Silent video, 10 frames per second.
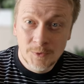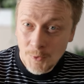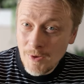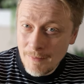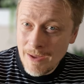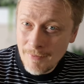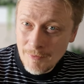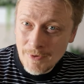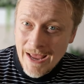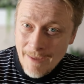Do you
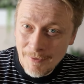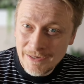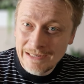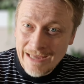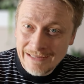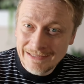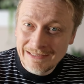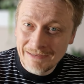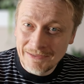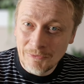remember what happened in
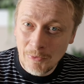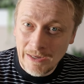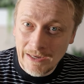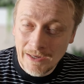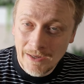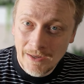1993?